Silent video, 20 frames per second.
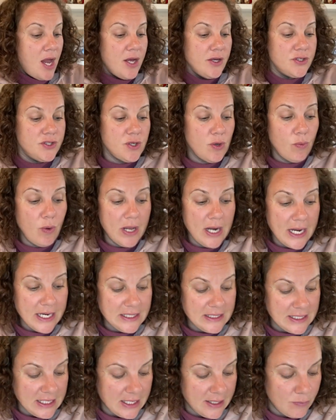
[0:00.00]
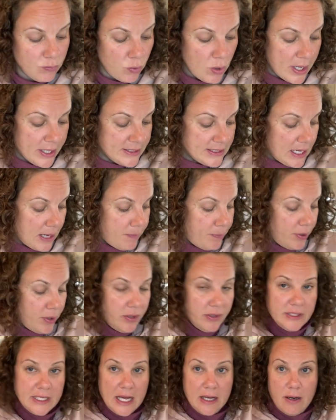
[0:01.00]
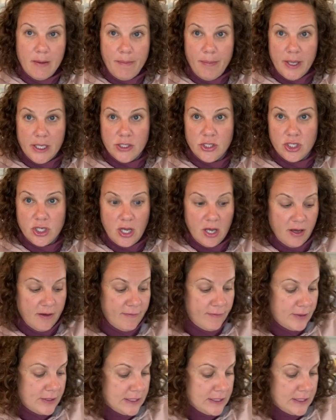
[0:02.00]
So what I did was I pulled out a bunch of